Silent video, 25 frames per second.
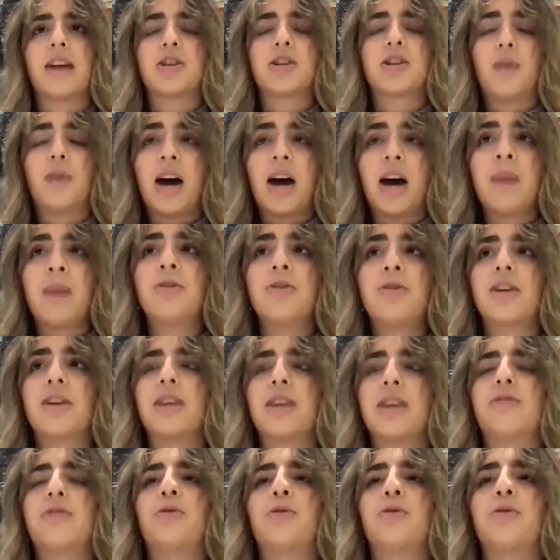So I'm
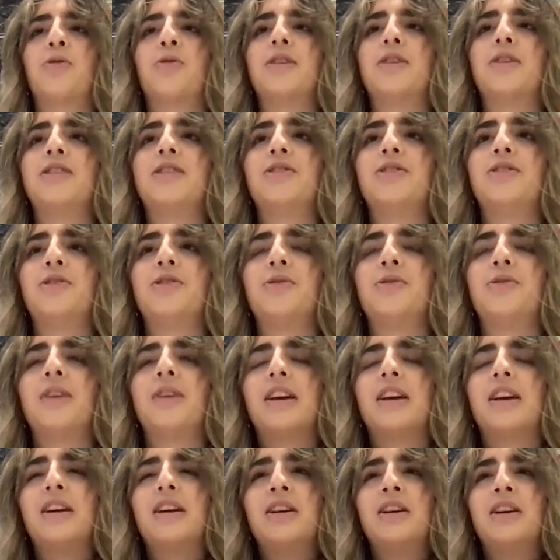looking forward to
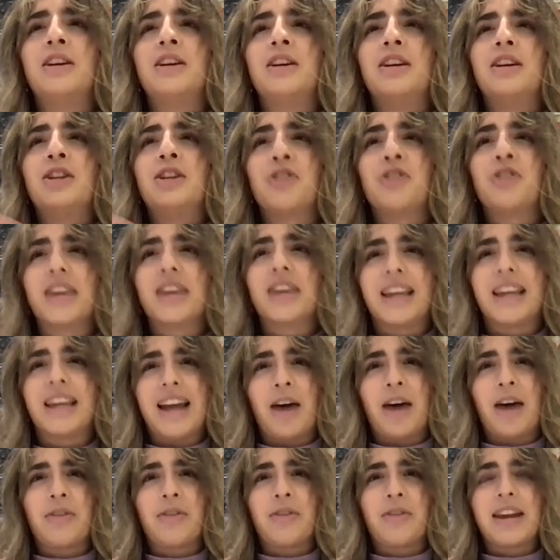looking at
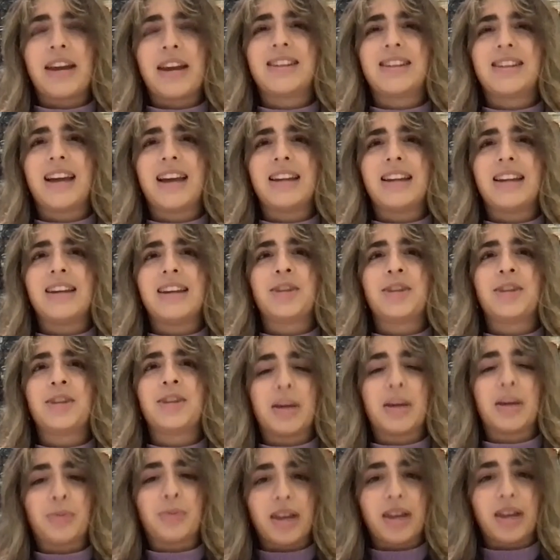how the next 10 years we
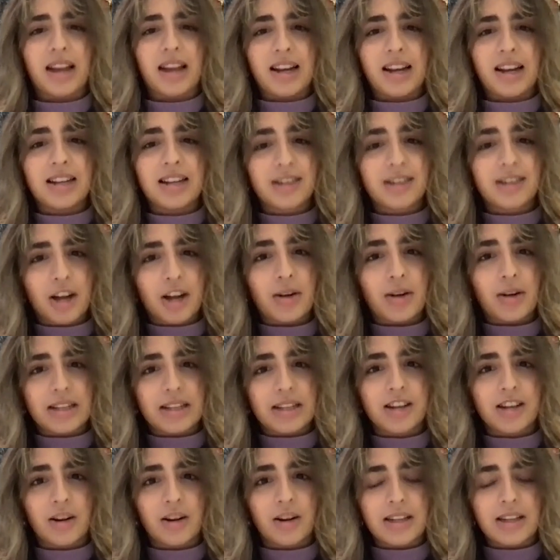can bring that in slowly.
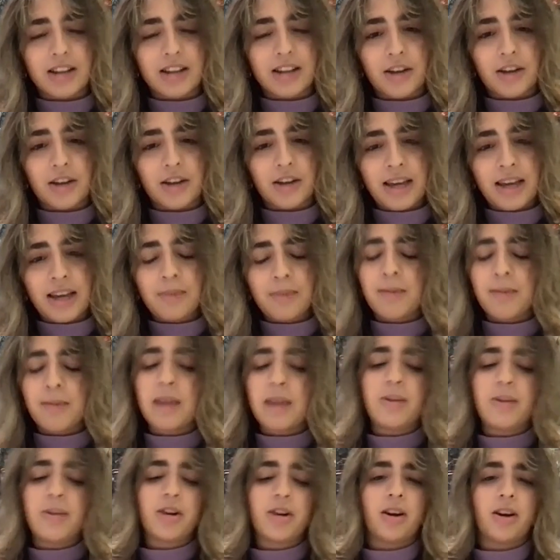
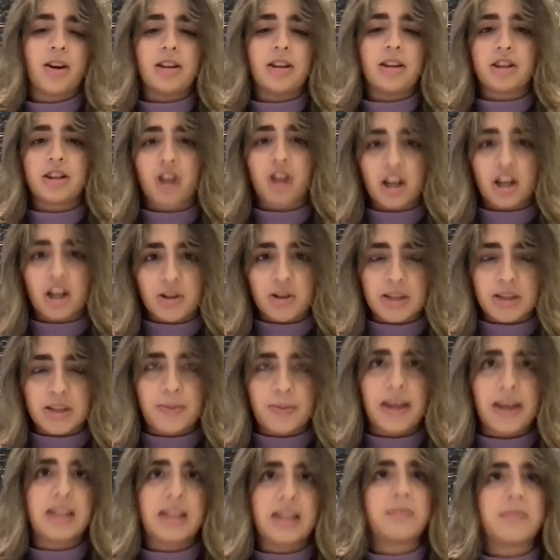Maybe not in the scholarship
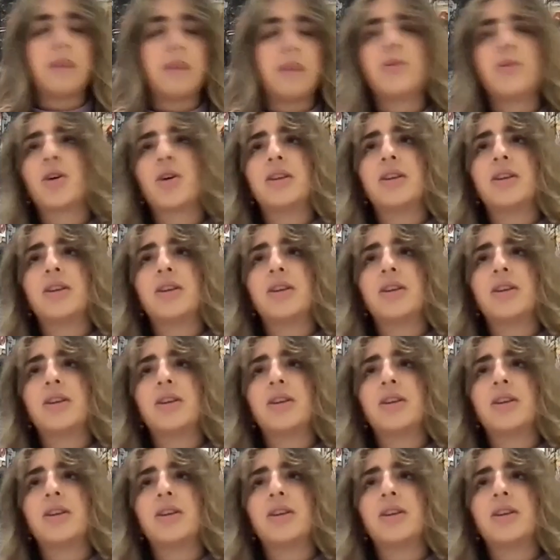space, maybe not in the